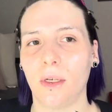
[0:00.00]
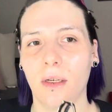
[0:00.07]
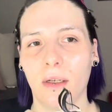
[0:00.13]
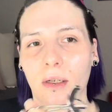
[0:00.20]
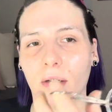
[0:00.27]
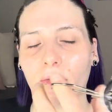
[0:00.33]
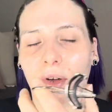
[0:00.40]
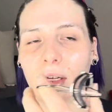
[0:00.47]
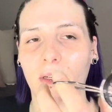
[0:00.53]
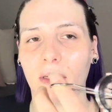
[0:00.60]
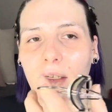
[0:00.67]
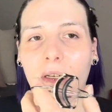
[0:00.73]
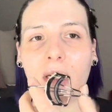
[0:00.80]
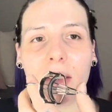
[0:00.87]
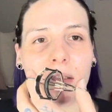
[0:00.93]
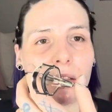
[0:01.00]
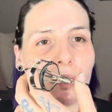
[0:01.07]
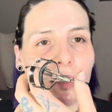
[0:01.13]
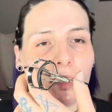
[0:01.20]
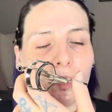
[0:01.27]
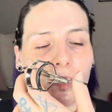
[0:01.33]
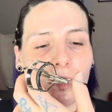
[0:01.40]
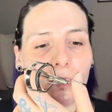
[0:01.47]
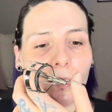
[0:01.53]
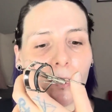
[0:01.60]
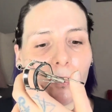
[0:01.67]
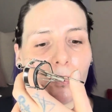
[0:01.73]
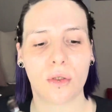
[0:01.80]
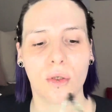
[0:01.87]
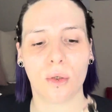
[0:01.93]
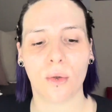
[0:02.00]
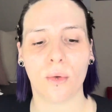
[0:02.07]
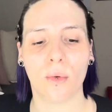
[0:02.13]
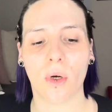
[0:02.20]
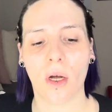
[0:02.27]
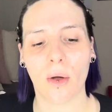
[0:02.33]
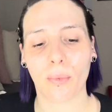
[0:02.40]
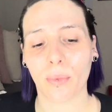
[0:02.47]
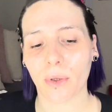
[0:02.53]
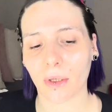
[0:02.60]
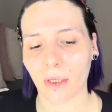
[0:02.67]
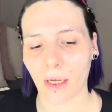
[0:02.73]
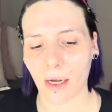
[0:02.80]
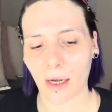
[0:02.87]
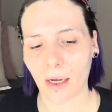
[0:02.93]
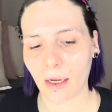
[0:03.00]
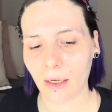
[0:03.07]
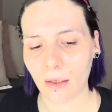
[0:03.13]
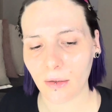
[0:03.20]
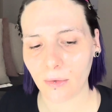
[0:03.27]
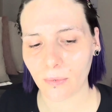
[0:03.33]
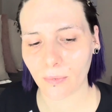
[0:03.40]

and I find it easier to apply